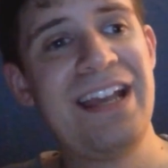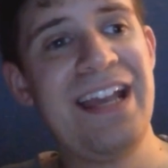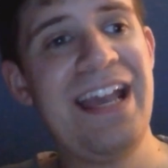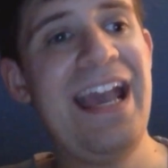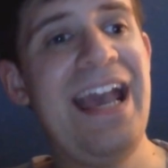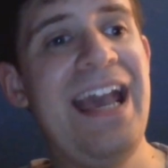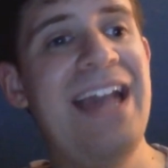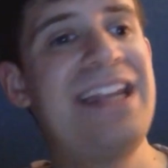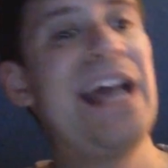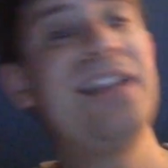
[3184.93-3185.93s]

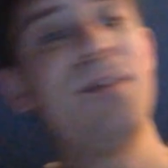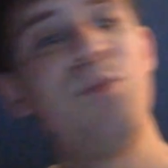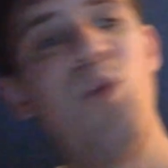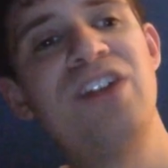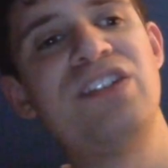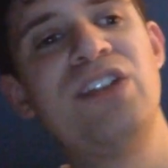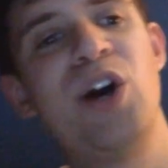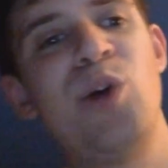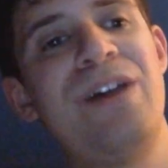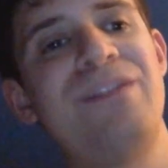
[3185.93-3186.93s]
and he end up wanting to
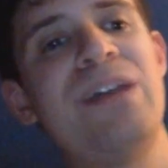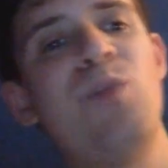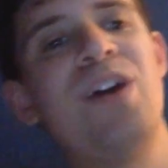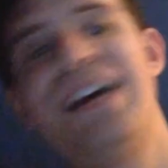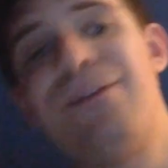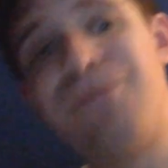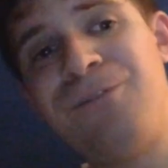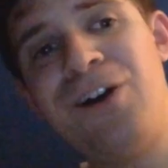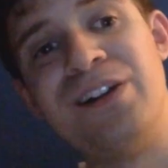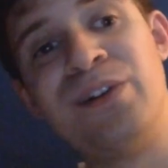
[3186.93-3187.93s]
know if they want to have
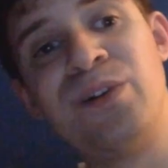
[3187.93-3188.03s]
fun